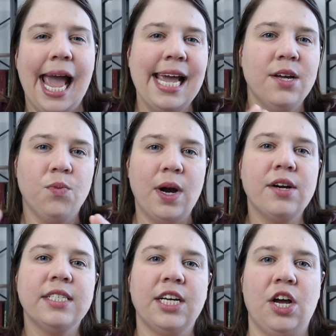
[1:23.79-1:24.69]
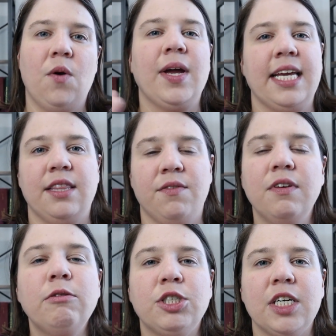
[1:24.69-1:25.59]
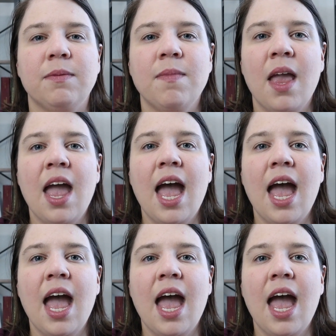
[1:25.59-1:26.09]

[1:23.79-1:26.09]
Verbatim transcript: and where is it going in the future.